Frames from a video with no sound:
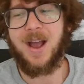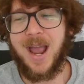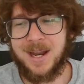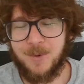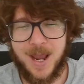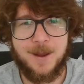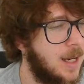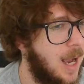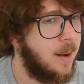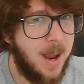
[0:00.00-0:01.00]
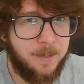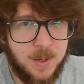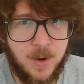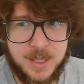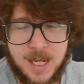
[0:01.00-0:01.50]
Anyway, I'm happy
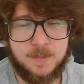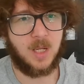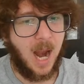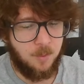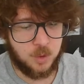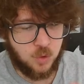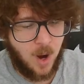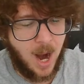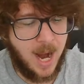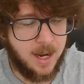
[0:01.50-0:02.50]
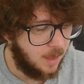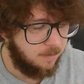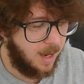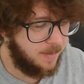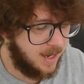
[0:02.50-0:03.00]
with it. I will try
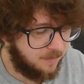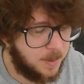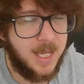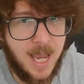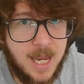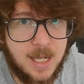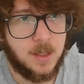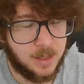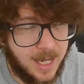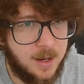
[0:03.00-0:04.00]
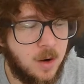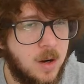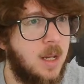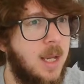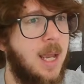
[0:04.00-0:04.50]
maybe FP8 later
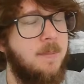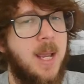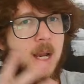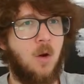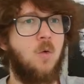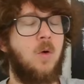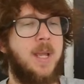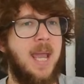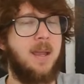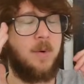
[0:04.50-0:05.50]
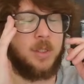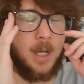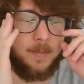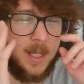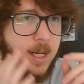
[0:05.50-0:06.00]
and make a cool game or
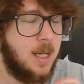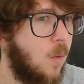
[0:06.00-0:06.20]
something.